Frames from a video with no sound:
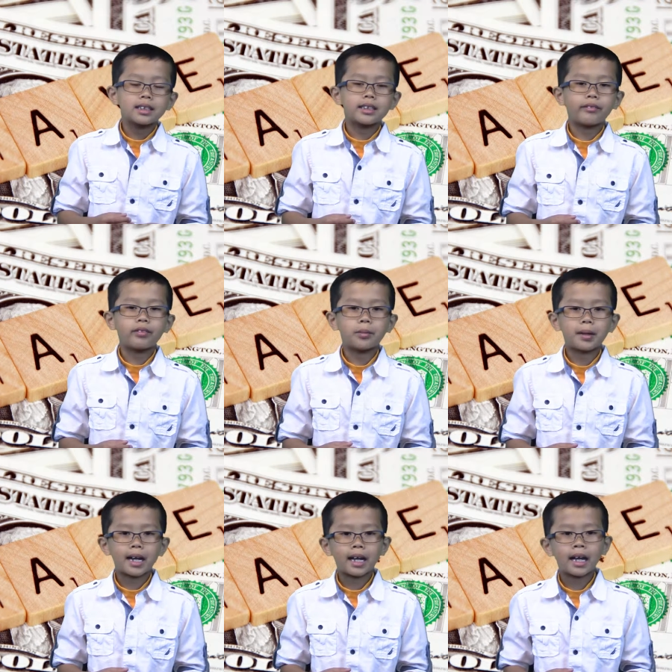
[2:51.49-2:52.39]
save to
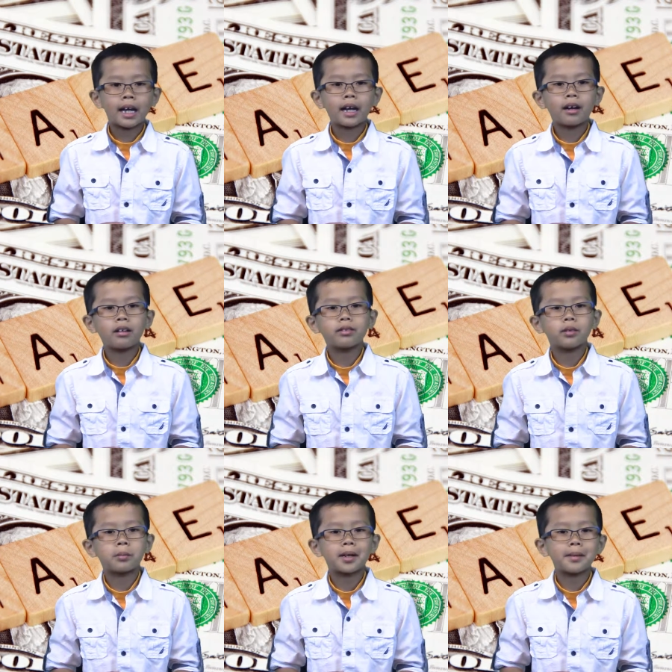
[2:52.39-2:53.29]
buy a house
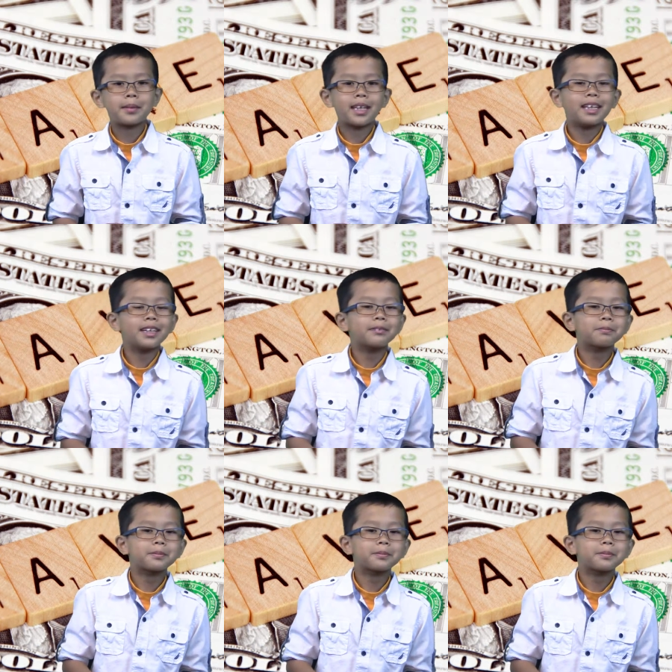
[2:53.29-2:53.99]
for mommy.